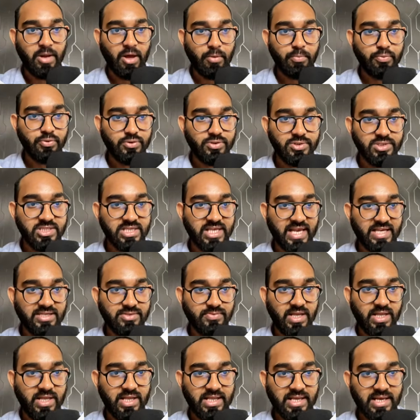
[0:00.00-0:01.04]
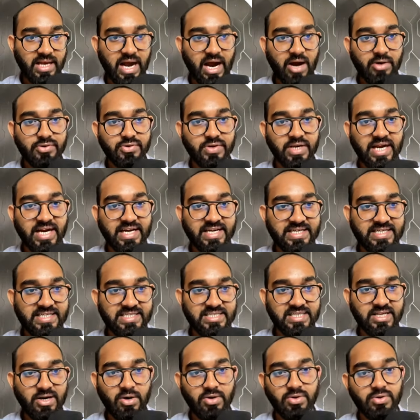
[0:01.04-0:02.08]
posts as well. How to get a
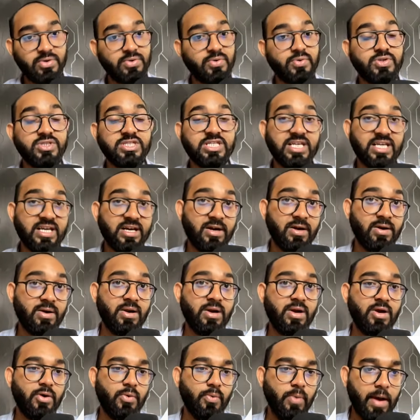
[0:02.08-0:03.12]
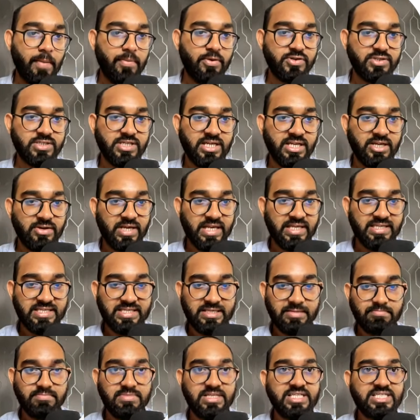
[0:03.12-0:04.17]
discount on Hostinger web hosting. You can
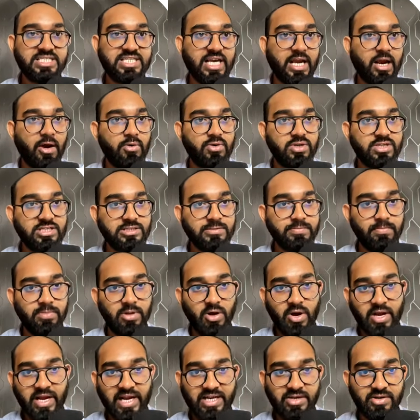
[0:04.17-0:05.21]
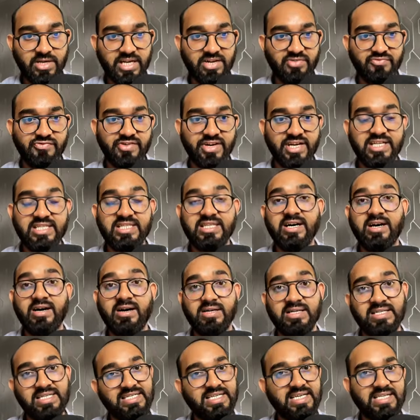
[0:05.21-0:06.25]
simply check out this blog and you can read the
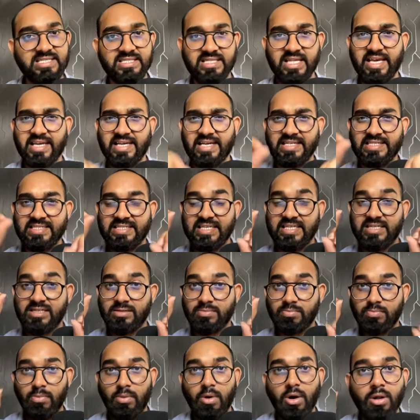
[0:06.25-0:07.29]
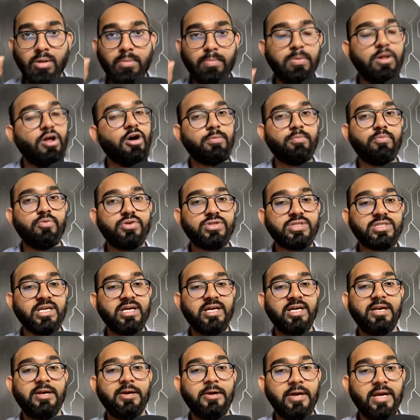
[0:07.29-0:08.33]
details. Like, it's a small blog post
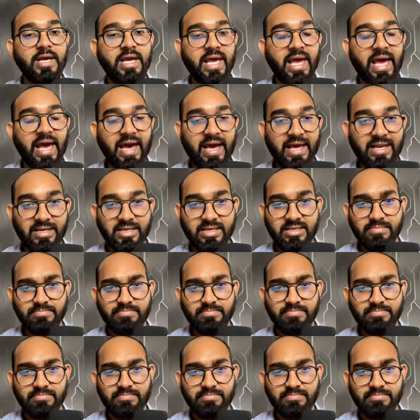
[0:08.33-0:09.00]
and